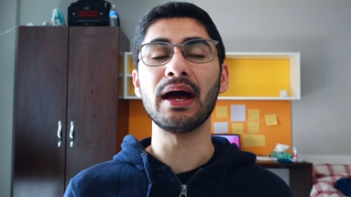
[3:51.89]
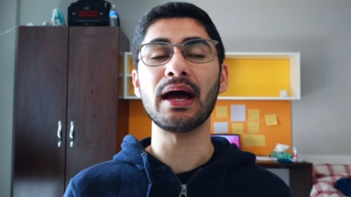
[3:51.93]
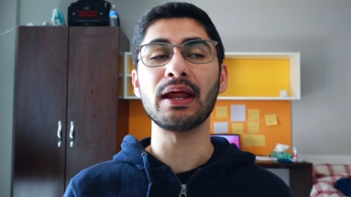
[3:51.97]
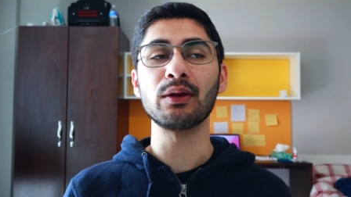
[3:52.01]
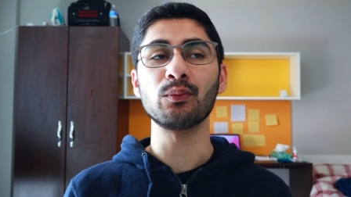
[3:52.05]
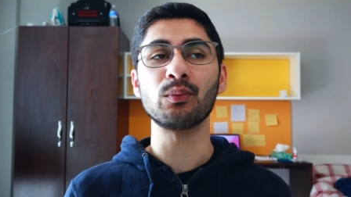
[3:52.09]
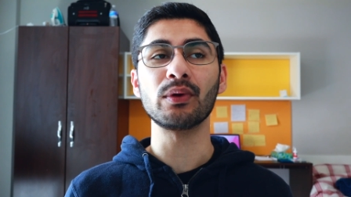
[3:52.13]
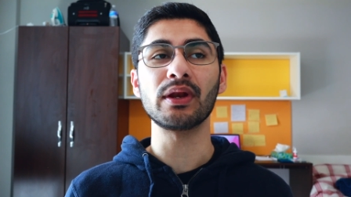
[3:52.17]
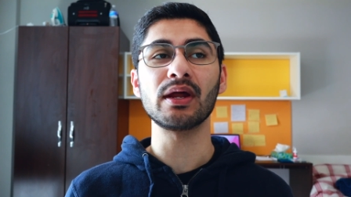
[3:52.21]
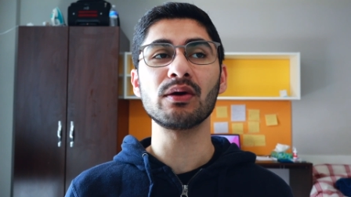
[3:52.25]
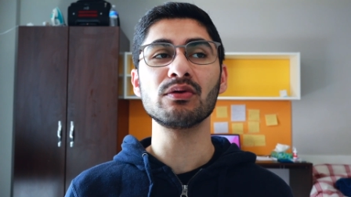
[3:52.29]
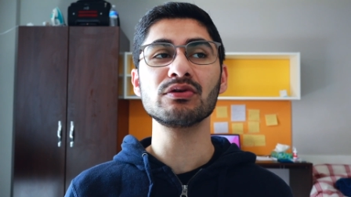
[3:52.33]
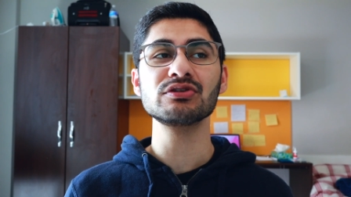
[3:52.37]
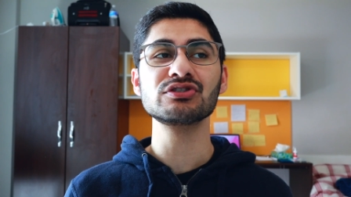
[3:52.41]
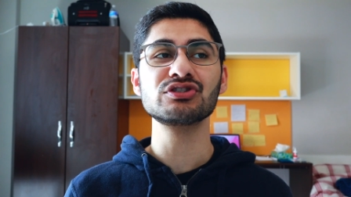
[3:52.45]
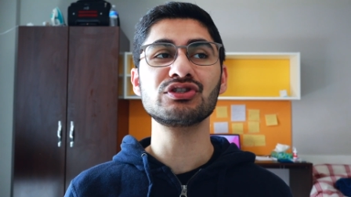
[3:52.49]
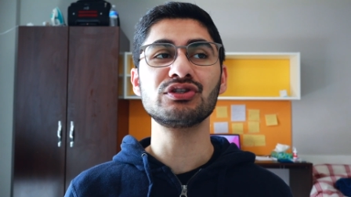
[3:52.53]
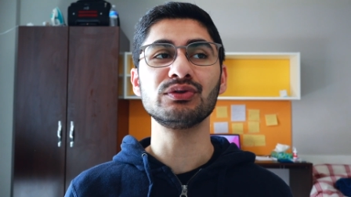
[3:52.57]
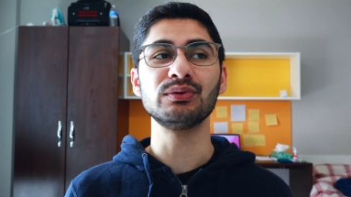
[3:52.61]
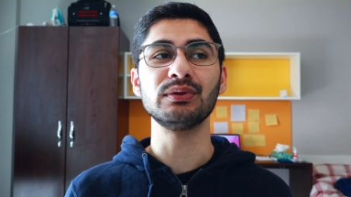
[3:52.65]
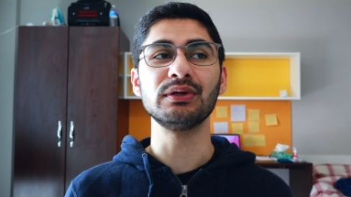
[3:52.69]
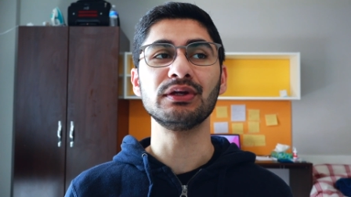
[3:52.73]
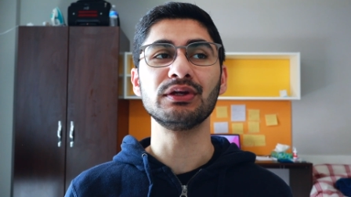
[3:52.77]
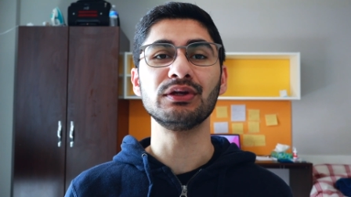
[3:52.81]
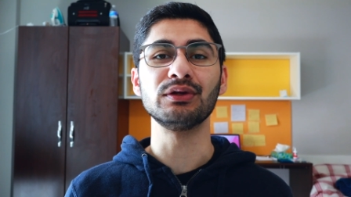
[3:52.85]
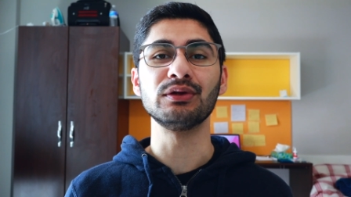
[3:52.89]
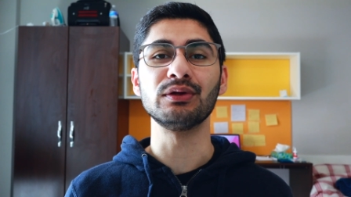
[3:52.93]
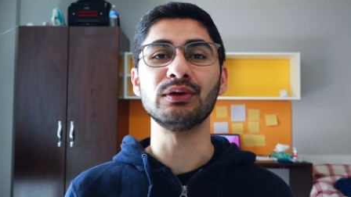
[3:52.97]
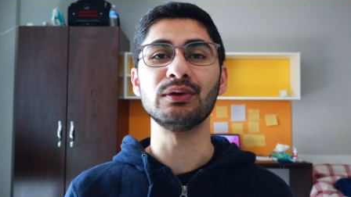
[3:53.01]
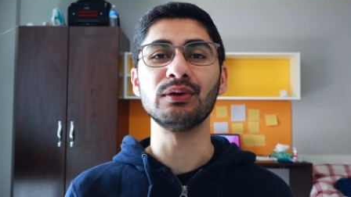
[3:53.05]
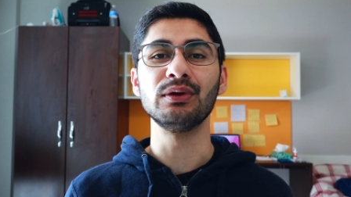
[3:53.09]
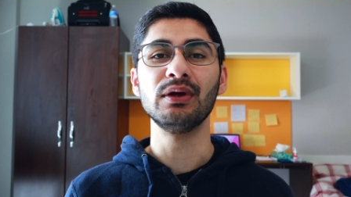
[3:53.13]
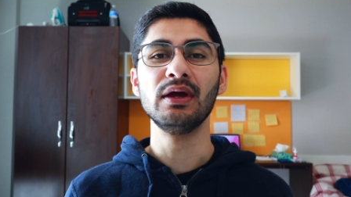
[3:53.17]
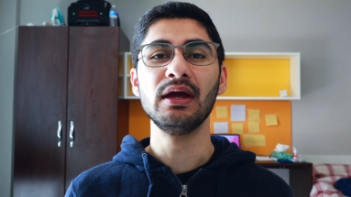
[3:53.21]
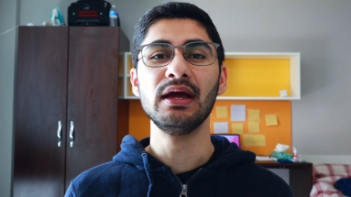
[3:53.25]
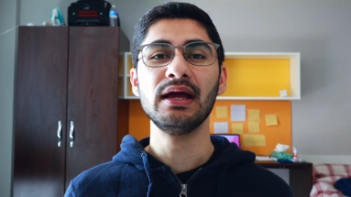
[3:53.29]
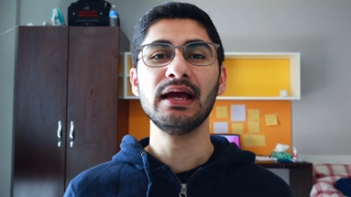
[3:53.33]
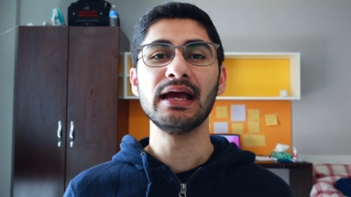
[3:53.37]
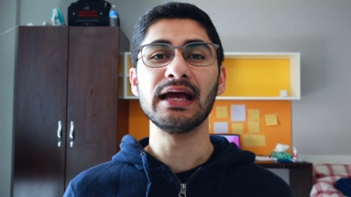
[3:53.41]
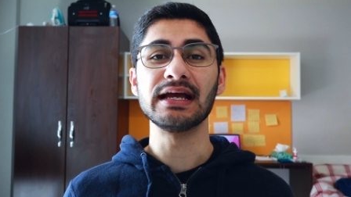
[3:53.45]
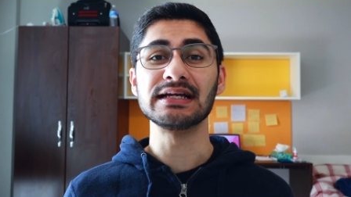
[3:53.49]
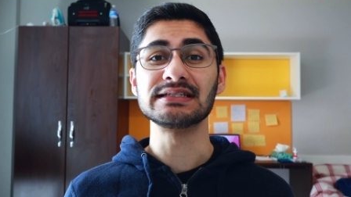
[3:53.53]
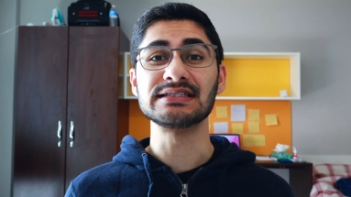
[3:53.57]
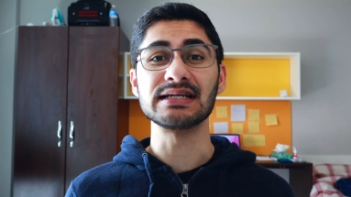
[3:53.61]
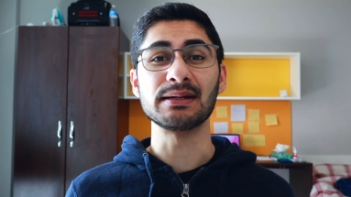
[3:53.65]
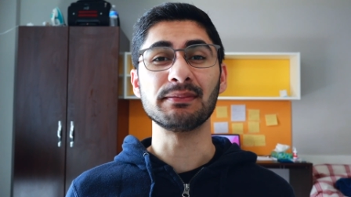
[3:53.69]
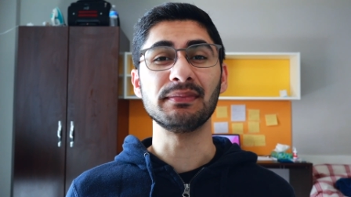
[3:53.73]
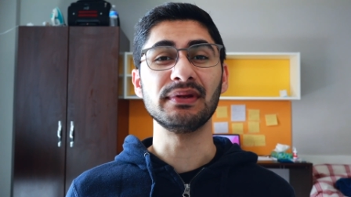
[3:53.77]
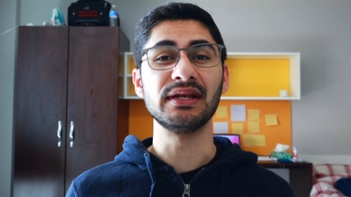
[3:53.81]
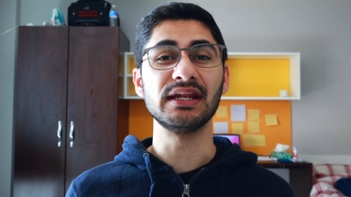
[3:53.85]
And when I was doing,
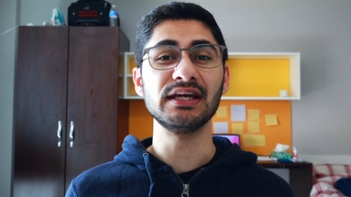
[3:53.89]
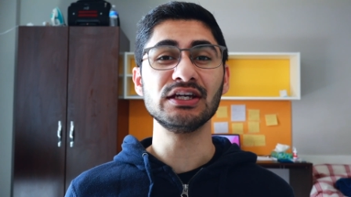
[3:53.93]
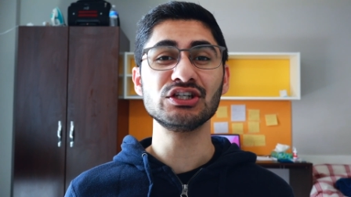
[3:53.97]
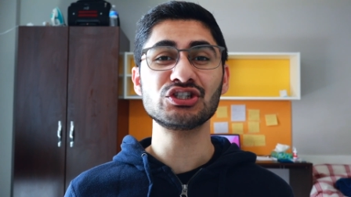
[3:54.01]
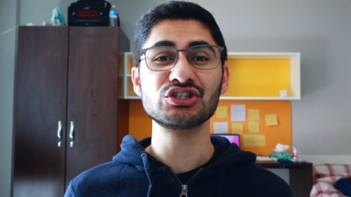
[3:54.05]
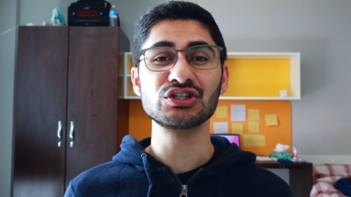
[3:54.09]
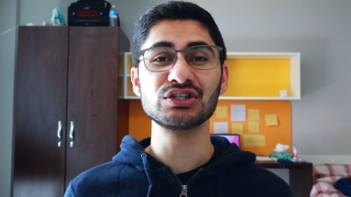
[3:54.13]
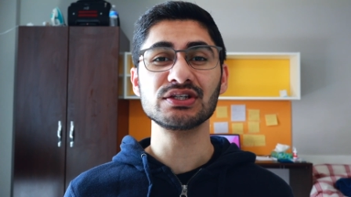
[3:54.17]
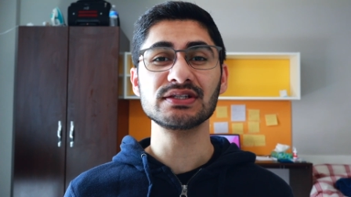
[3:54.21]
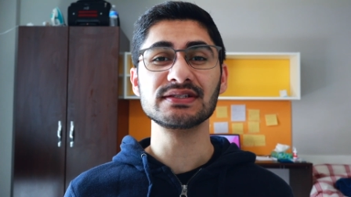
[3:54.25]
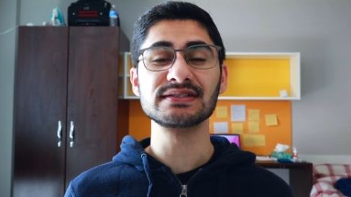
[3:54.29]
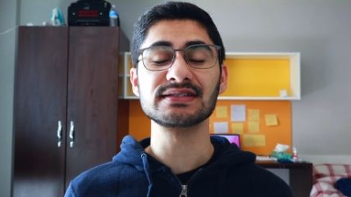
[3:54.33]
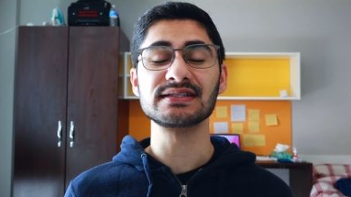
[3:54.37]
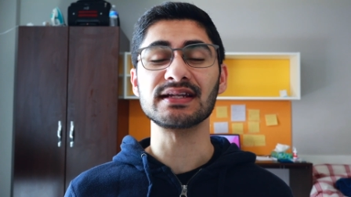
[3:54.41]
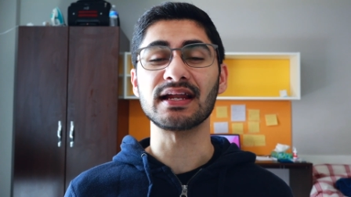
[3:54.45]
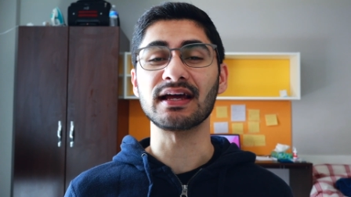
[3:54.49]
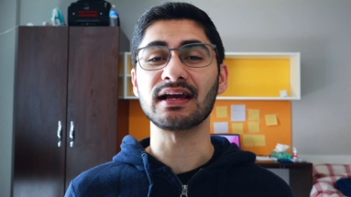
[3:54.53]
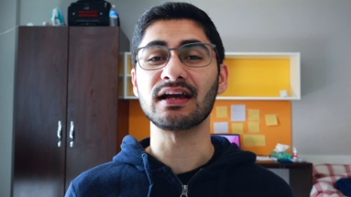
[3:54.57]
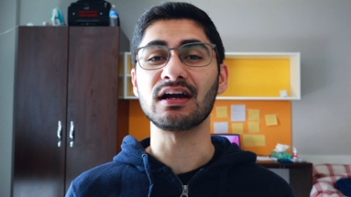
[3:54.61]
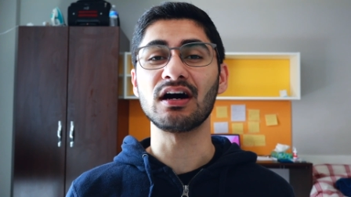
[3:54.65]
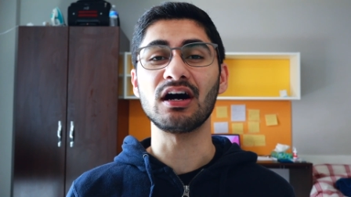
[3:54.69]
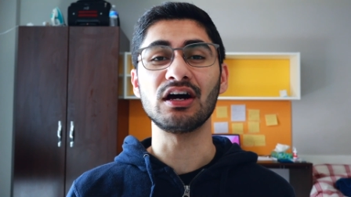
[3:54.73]
examinations like